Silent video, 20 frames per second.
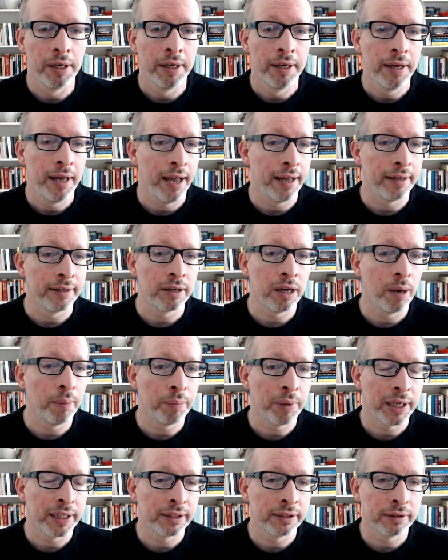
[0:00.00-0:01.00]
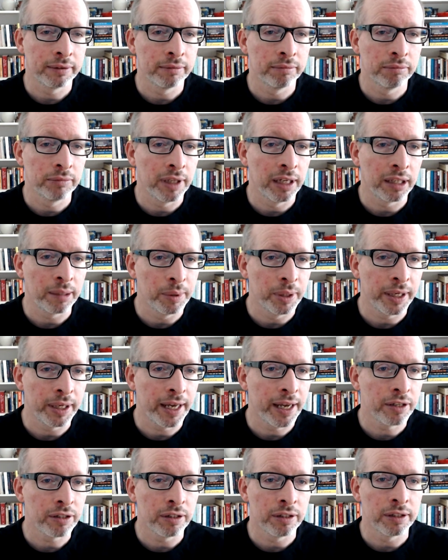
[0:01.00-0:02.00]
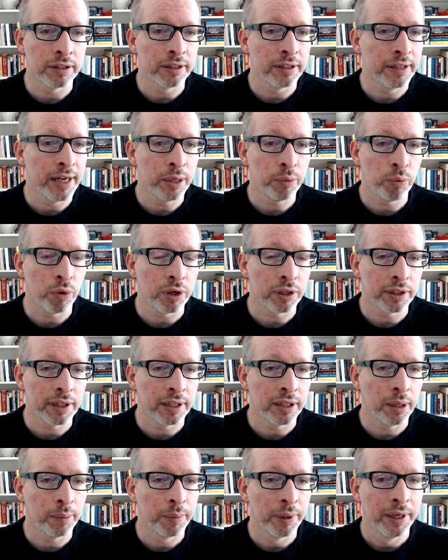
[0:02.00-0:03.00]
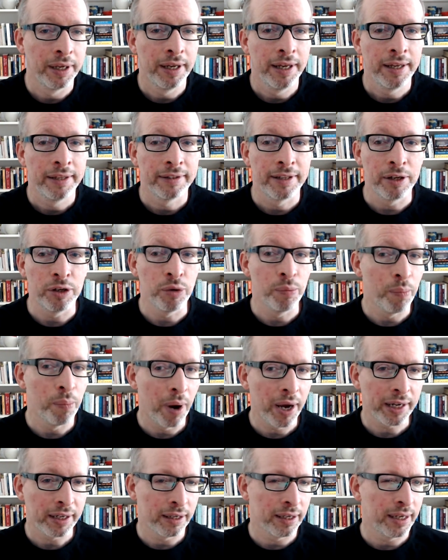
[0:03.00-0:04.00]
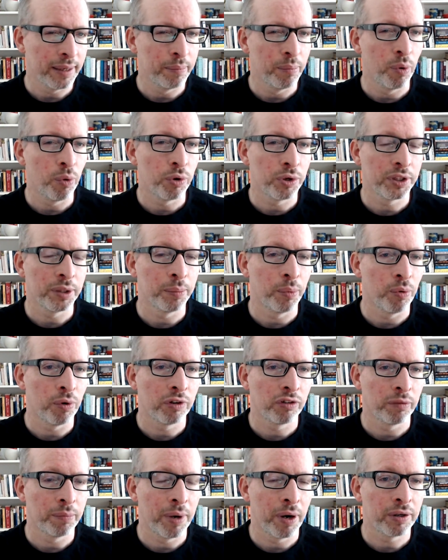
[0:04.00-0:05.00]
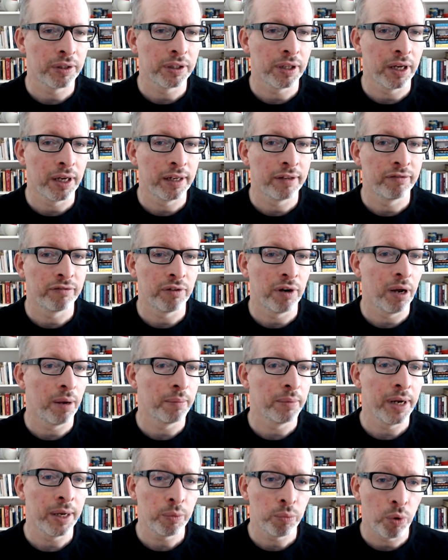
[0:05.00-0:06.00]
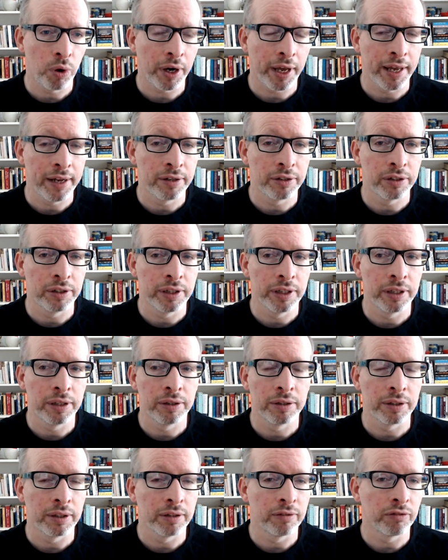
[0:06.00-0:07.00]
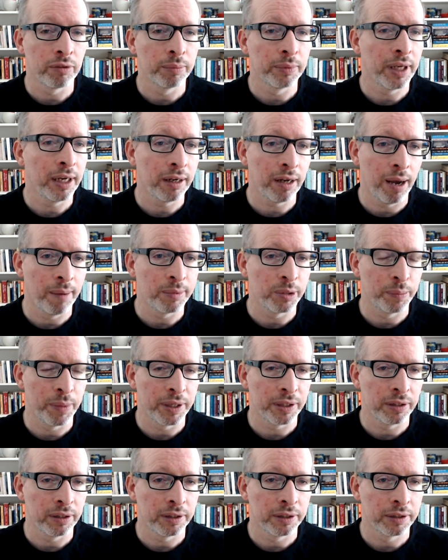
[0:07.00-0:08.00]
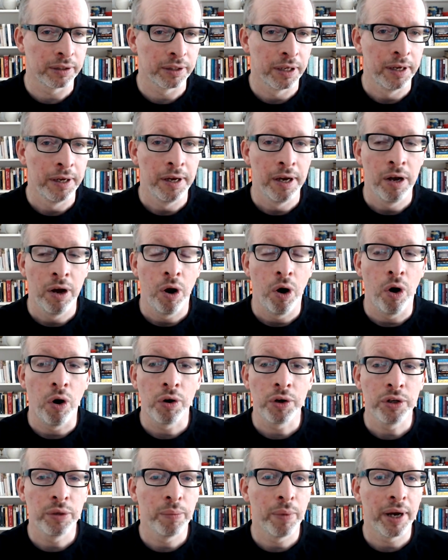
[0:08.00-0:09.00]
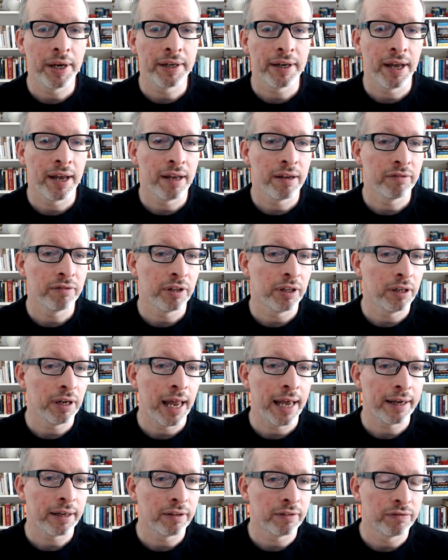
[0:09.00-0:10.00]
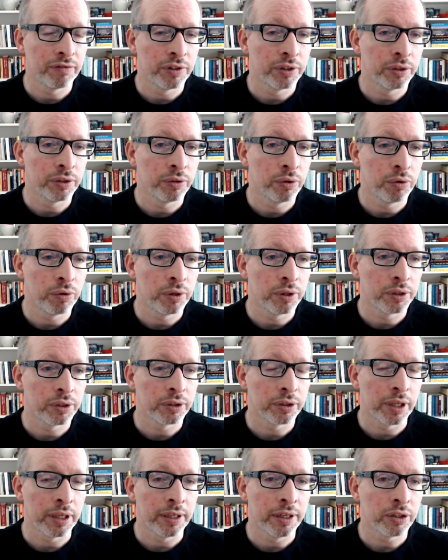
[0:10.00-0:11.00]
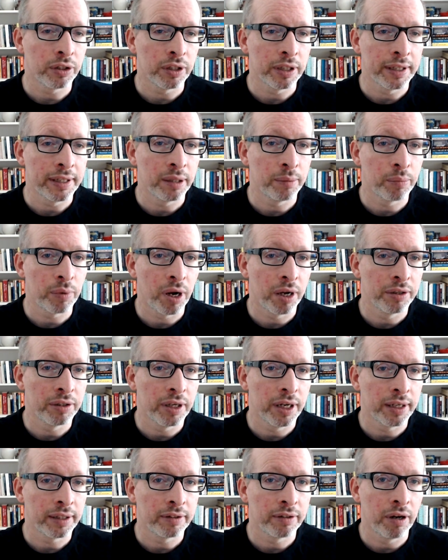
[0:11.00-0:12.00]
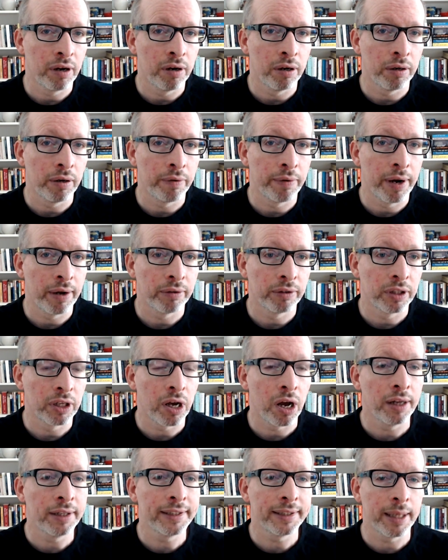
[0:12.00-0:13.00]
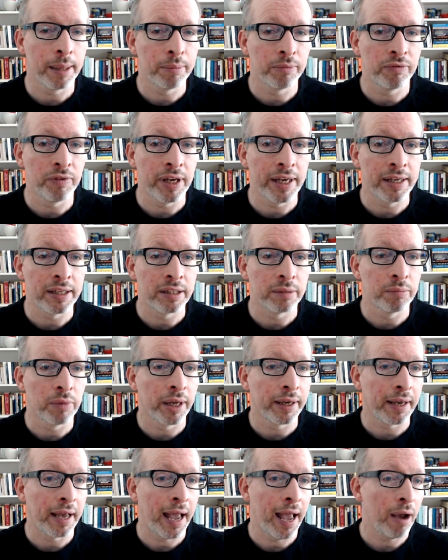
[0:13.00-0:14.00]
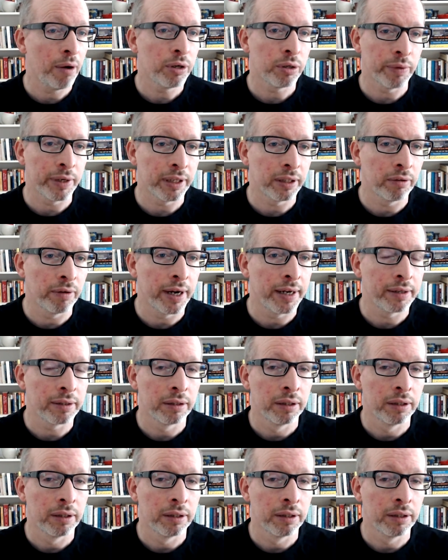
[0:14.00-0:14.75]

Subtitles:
and complex telecommunications and network setup, then you might need more support from our side, from network engineers and from telecom specialists. Or you might have a lack of resource initially in a project around the concept phase, like how to integrate.